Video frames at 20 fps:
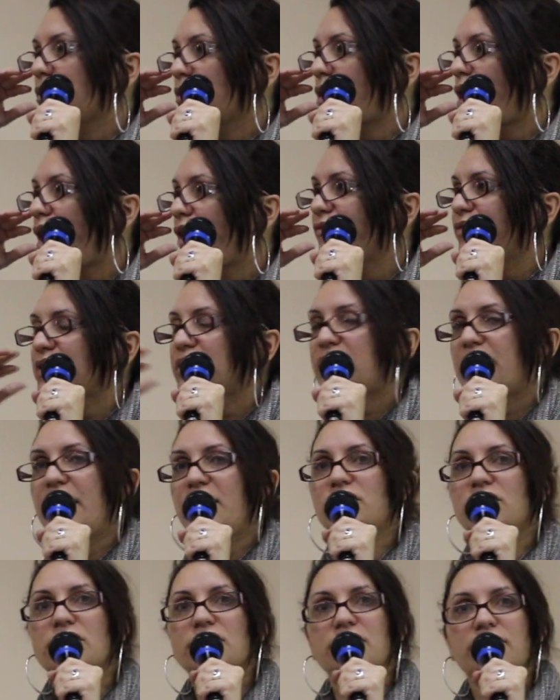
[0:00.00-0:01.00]

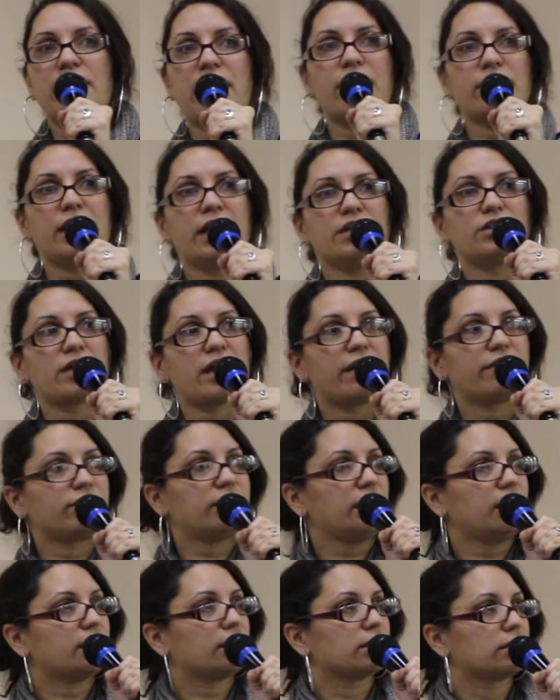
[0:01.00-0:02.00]
conversations around
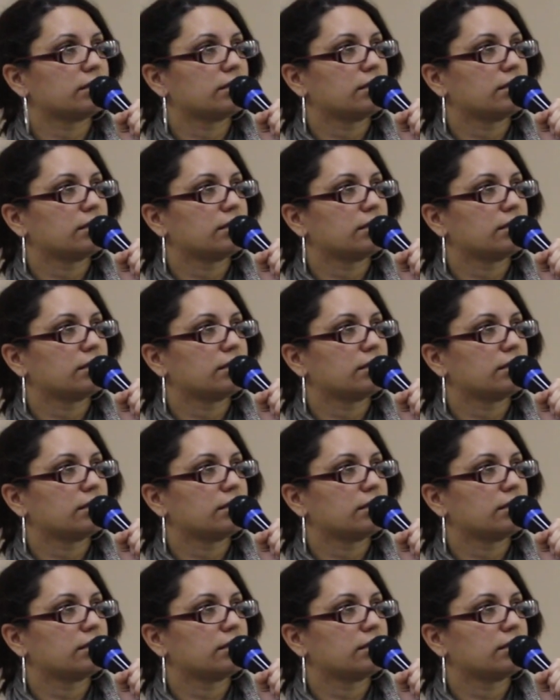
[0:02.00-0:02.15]
HIV.